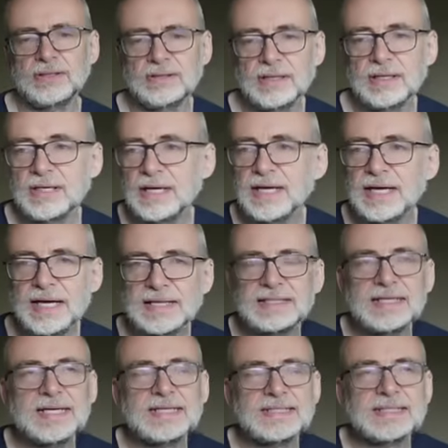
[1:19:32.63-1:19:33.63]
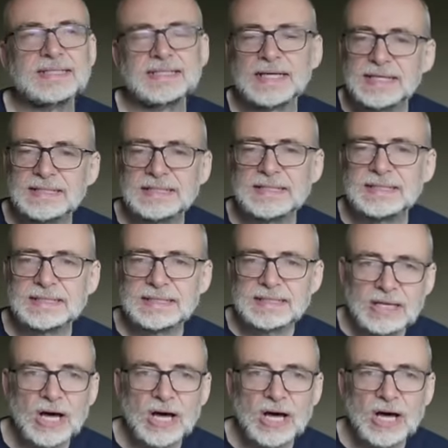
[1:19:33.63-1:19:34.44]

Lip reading: You know, it's exciting to